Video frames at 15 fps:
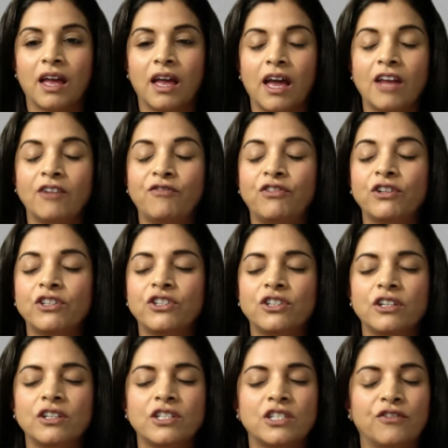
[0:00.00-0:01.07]
And for
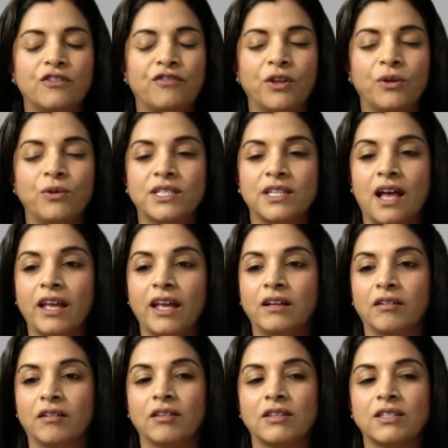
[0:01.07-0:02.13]
just a few
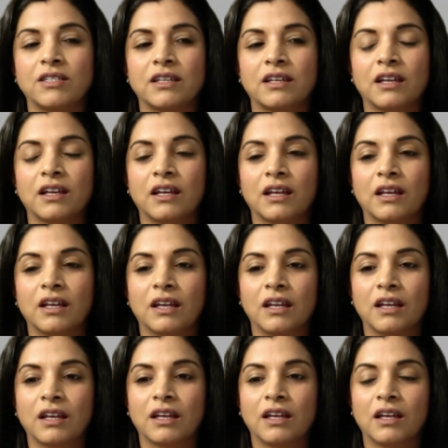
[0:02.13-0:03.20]
cycles,
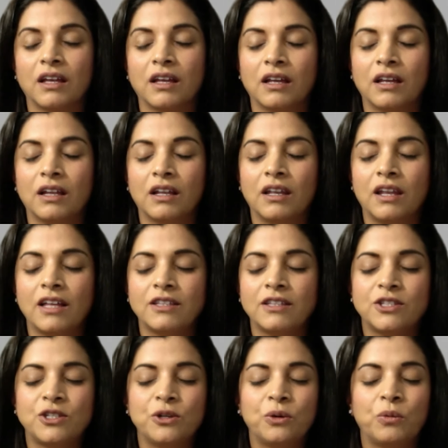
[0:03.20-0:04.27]
let's
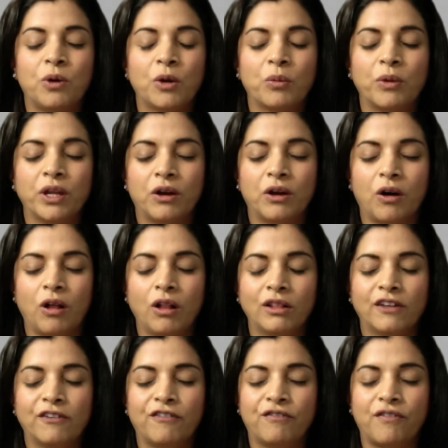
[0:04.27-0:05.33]
do what we call
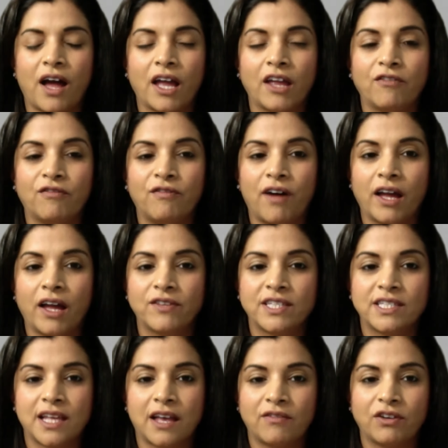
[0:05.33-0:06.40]
the
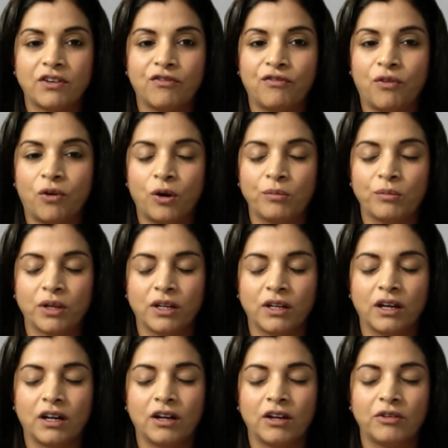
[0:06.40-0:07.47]
5-5-7
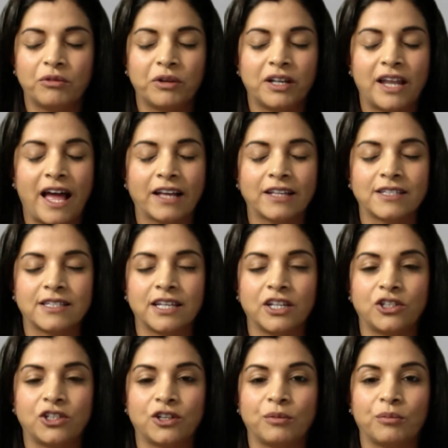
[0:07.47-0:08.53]
formula
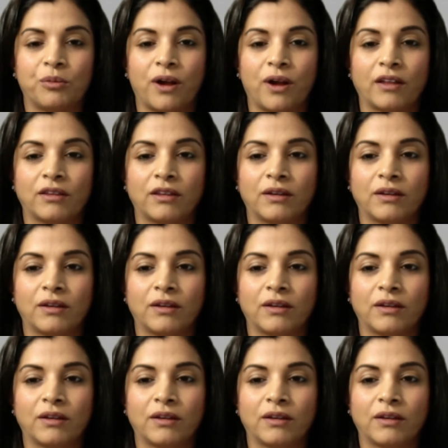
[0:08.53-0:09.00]
relaxation breath.